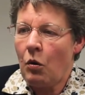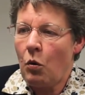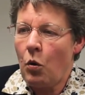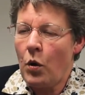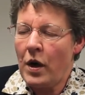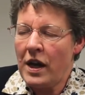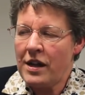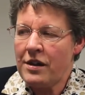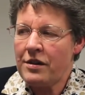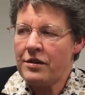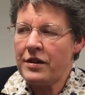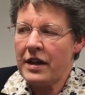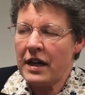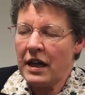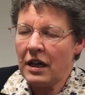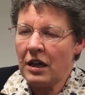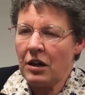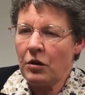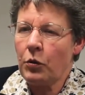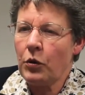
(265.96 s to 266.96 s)
We
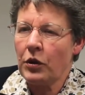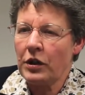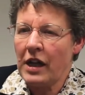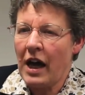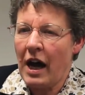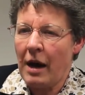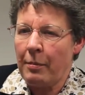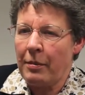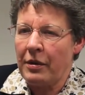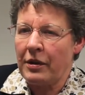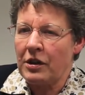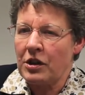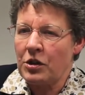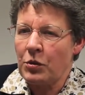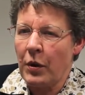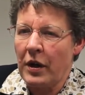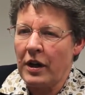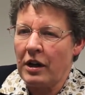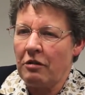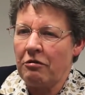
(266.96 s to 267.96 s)
think what
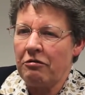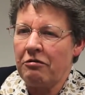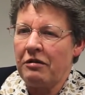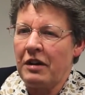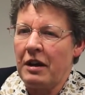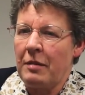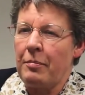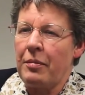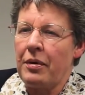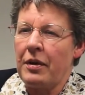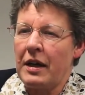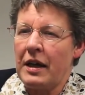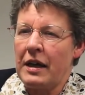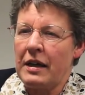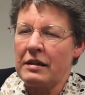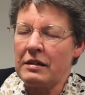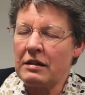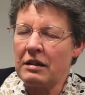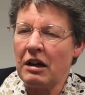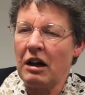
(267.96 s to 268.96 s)
happens when a flip
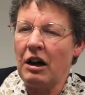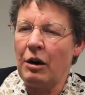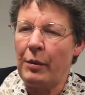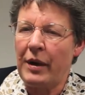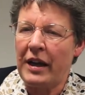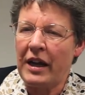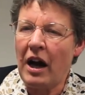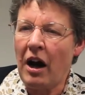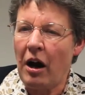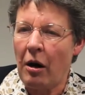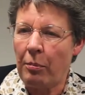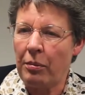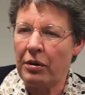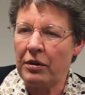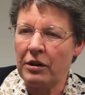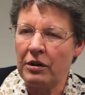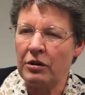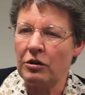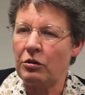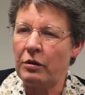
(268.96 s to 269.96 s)
is coming up,
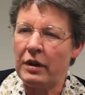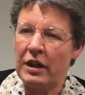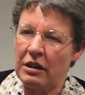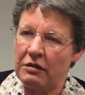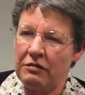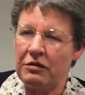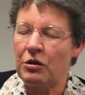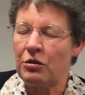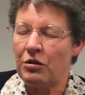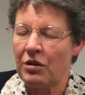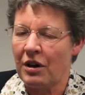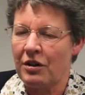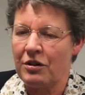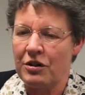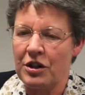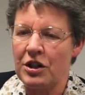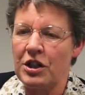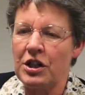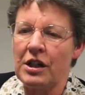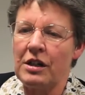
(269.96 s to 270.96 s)
you know, in a few
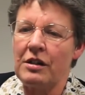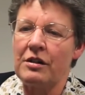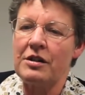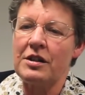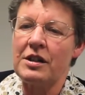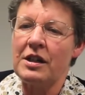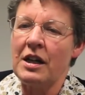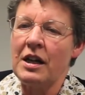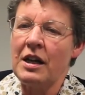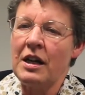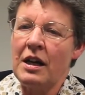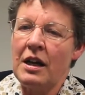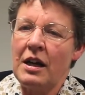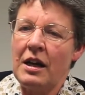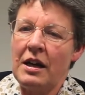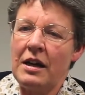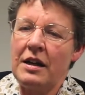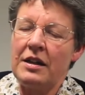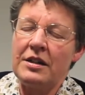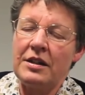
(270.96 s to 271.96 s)
thousand years,
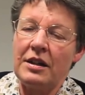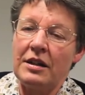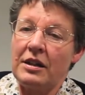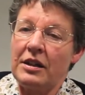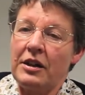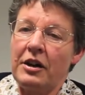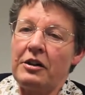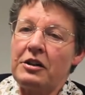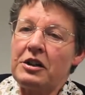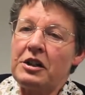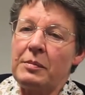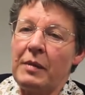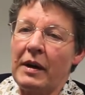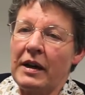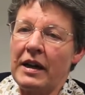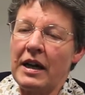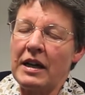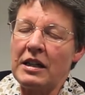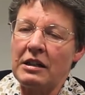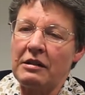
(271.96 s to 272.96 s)
is that the Earth's
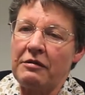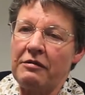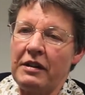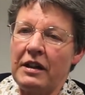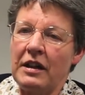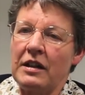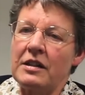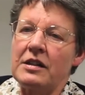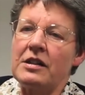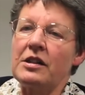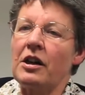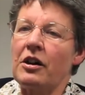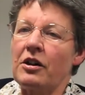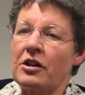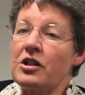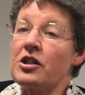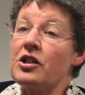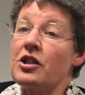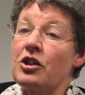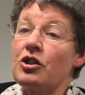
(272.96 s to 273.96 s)
magnetic field
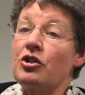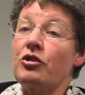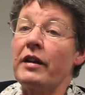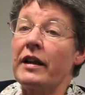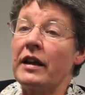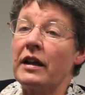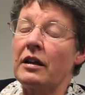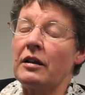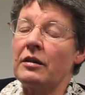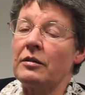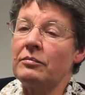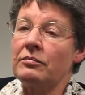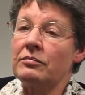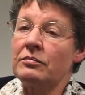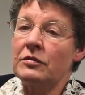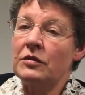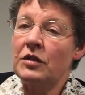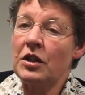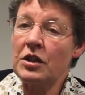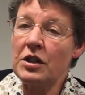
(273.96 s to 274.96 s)
starts to shrink.
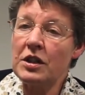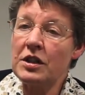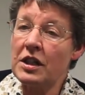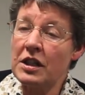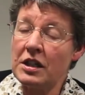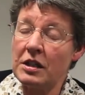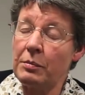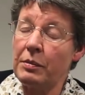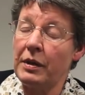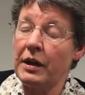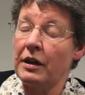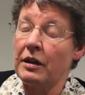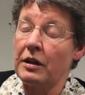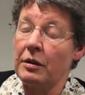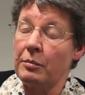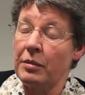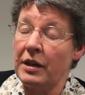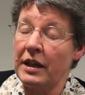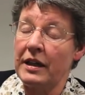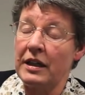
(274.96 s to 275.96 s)
Doesn't disappear
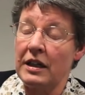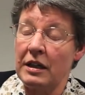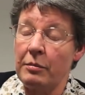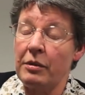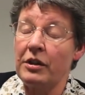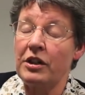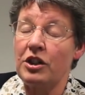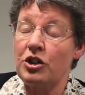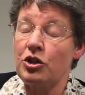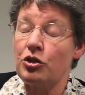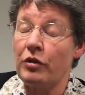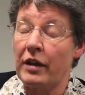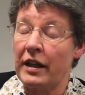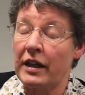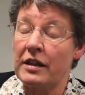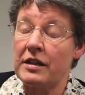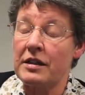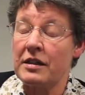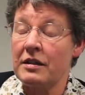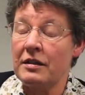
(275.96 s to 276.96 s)
completely, but it
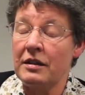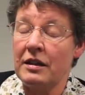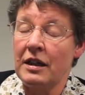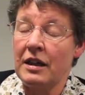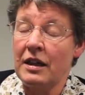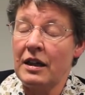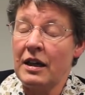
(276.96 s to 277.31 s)
shrinks.